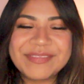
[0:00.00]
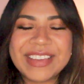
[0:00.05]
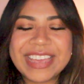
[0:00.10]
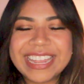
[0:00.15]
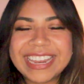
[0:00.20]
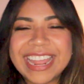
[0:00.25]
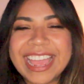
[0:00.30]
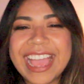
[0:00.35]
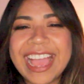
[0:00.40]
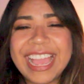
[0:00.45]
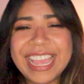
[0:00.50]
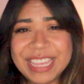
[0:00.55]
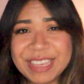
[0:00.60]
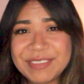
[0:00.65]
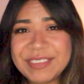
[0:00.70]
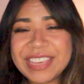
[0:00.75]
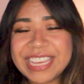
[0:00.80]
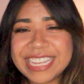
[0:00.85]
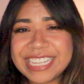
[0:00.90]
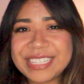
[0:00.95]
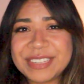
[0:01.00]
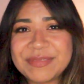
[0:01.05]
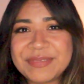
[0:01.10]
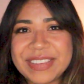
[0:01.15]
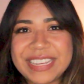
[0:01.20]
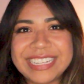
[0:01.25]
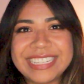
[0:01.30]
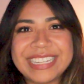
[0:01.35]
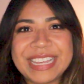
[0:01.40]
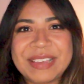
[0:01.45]
but I hope you guys have
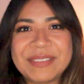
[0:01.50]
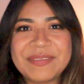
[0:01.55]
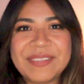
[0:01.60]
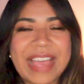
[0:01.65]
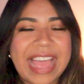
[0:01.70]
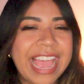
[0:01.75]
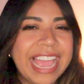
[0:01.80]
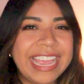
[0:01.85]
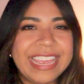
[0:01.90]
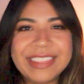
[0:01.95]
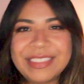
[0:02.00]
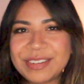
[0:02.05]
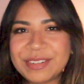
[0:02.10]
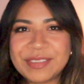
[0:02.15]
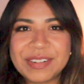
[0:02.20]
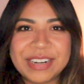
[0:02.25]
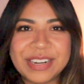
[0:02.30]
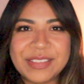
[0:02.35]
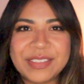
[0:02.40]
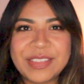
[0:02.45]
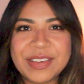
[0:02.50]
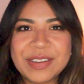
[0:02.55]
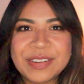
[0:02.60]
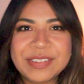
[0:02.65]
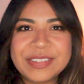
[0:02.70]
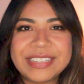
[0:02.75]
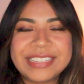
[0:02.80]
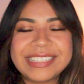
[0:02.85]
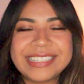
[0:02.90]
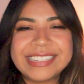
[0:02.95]
picked up either one of
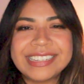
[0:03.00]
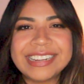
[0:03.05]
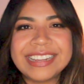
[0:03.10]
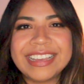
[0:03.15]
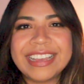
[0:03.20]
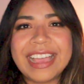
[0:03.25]
those